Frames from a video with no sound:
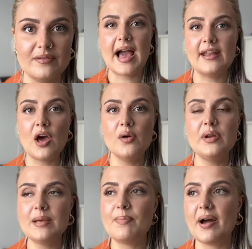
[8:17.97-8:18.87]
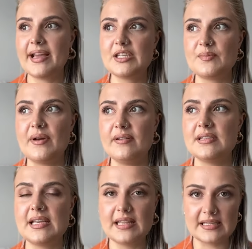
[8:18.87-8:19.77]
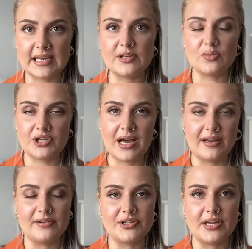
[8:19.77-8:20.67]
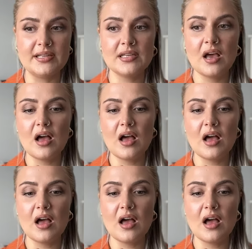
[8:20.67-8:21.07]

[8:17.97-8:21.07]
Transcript: And only by experiencing these little challenges